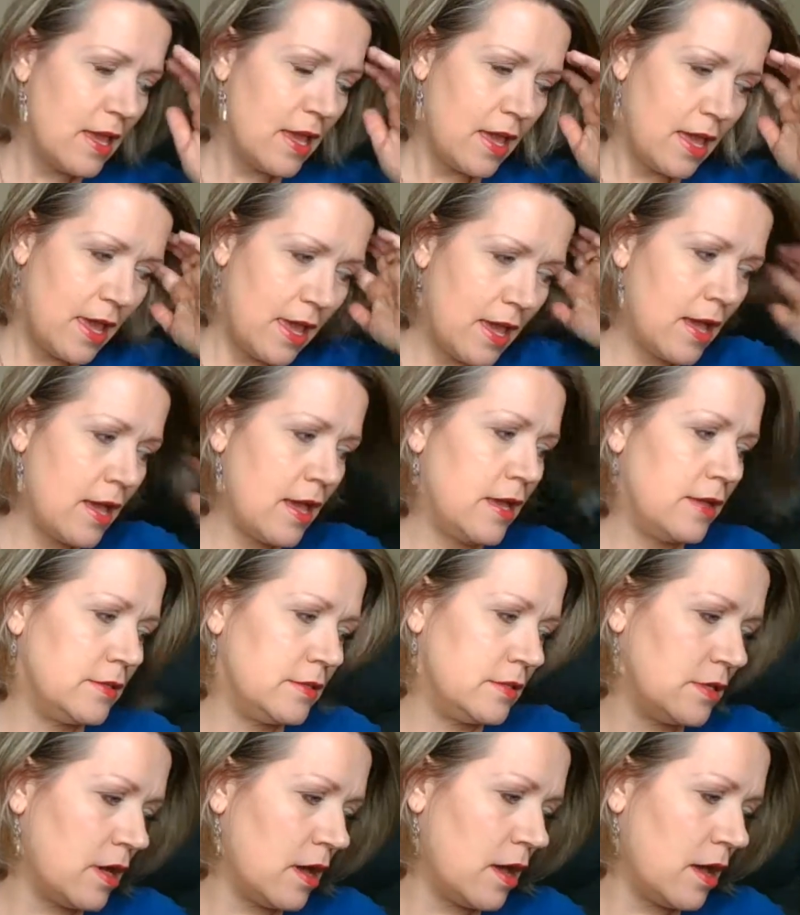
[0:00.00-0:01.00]
And
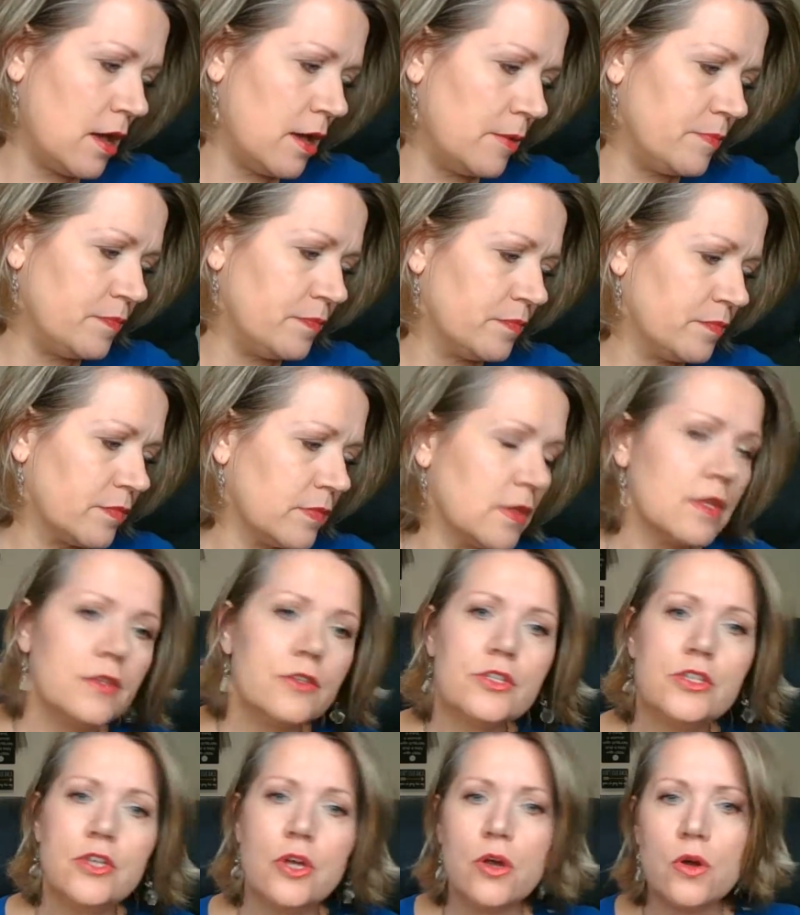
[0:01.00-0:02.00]

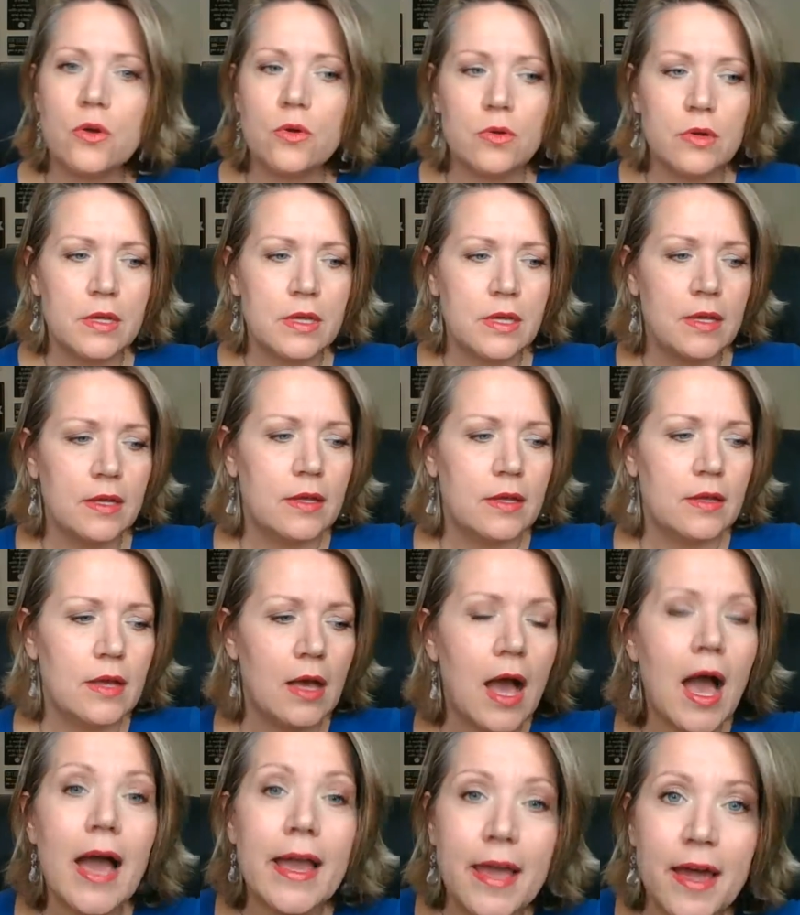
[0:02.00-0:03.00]
so
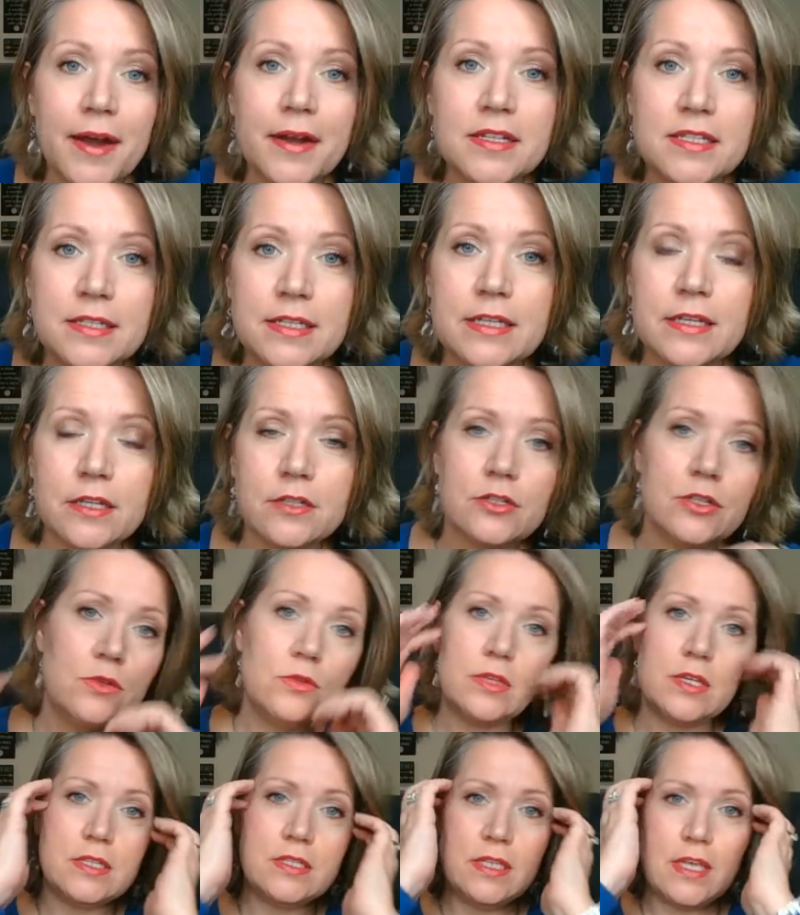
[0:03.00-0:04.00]
I honestly can do
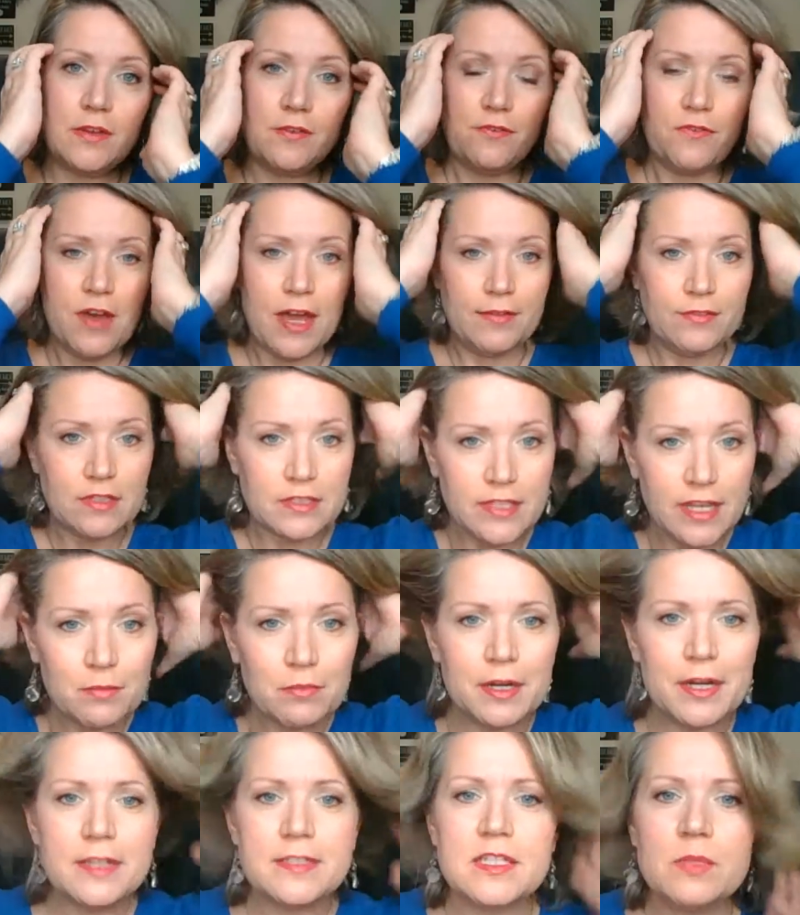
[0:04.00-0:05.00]
this in 5 to 10
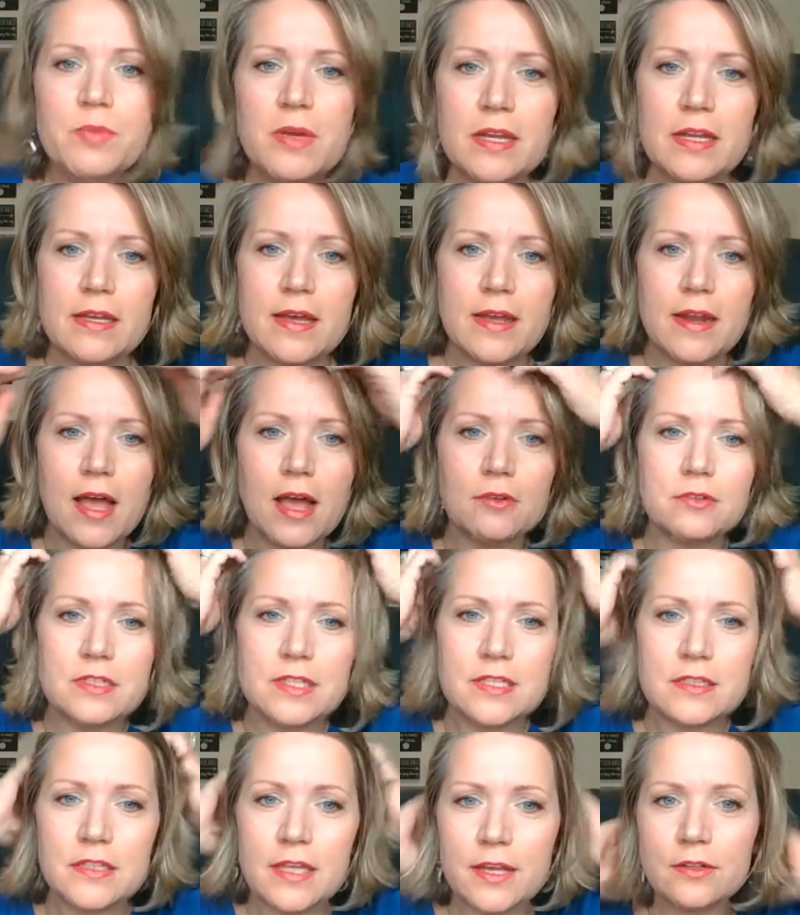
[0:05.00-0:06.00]
minutes, depending on how
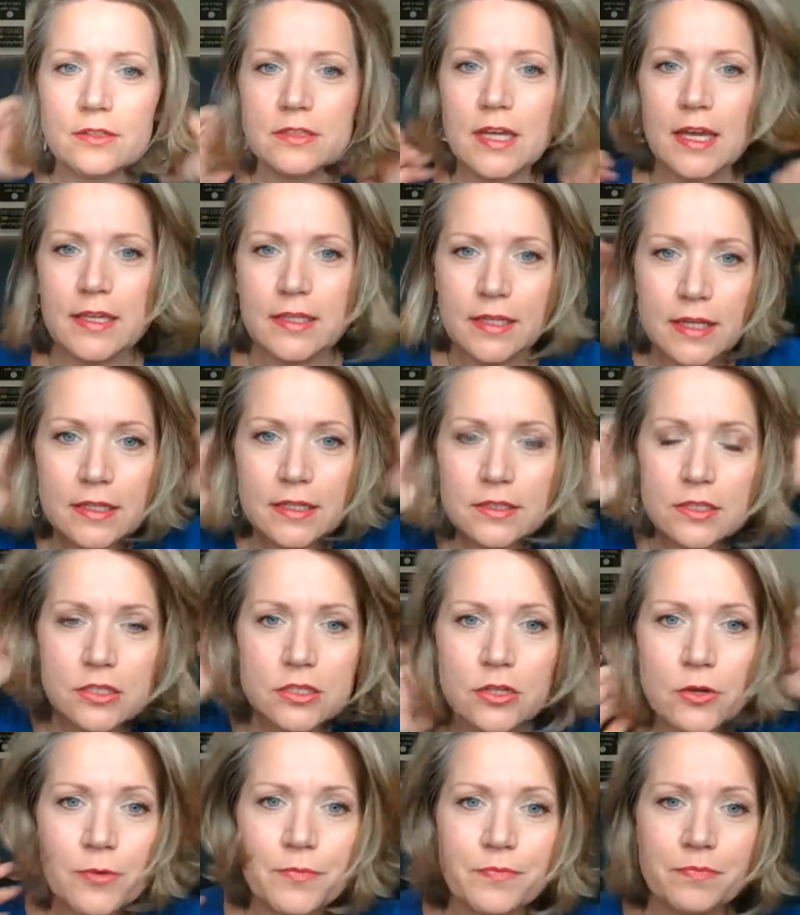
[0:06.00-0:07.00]
detailed I get.
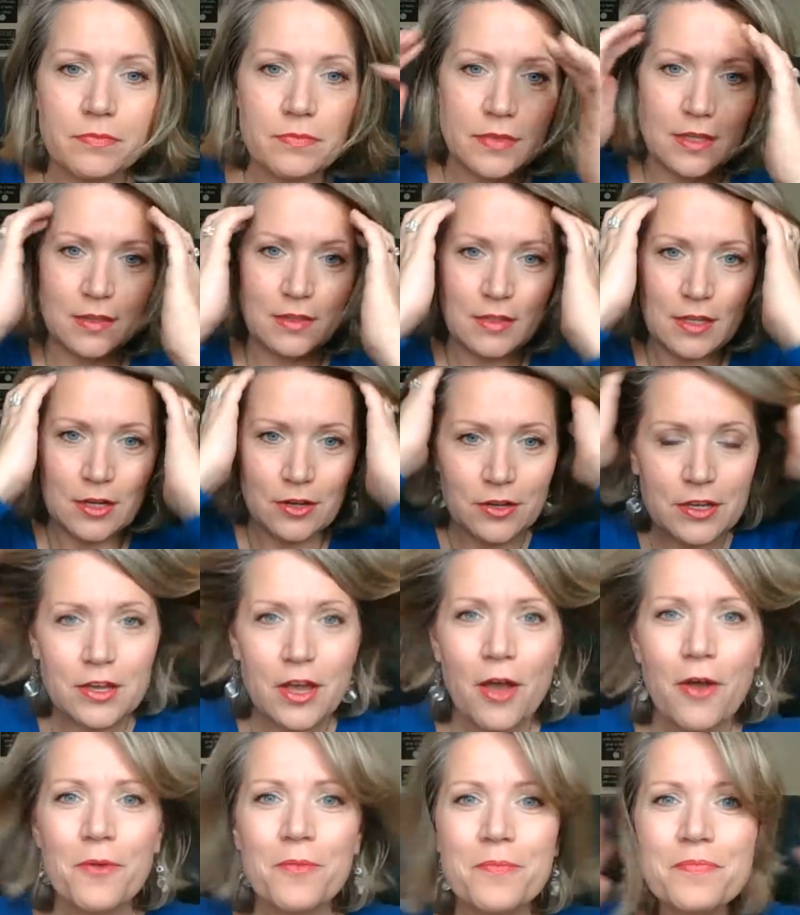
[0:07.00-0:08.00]
So there you
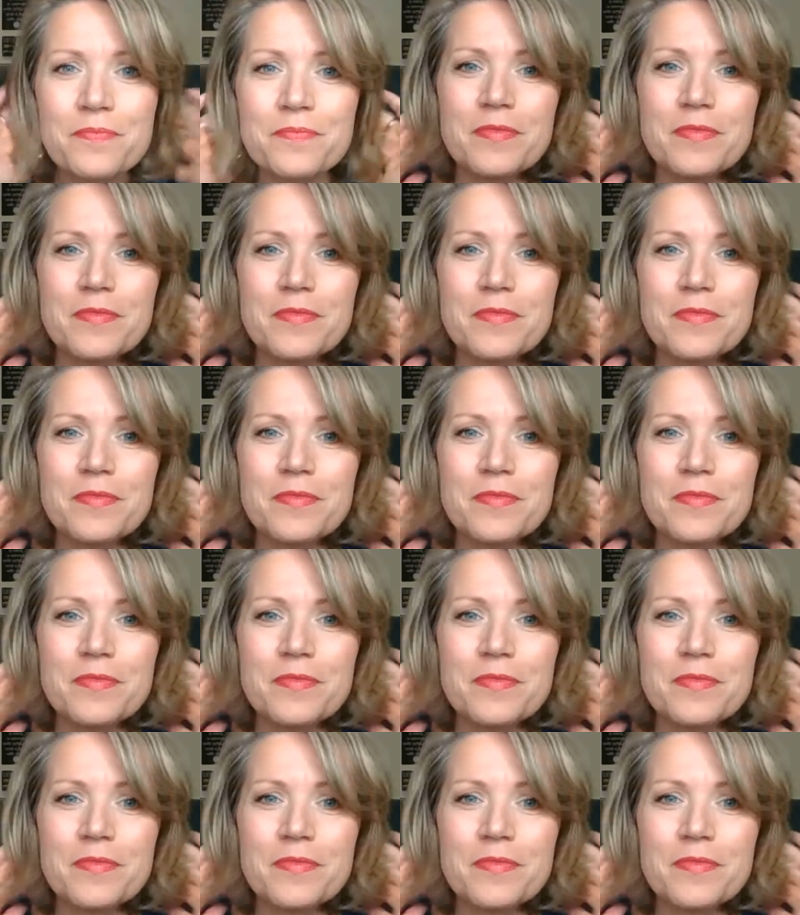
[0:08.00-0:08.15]
go.